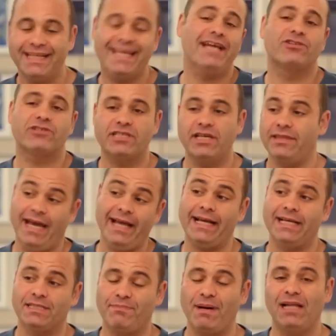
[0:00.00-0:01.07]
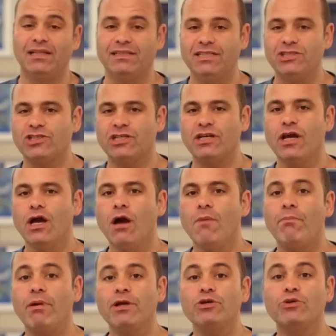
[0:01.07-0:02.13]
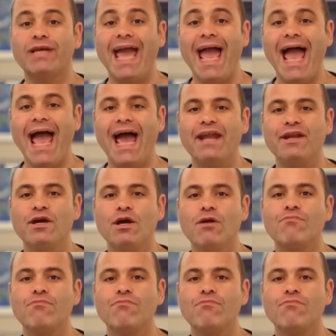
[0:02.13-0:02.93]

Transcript: You can't just say, that guy's a politician, but you can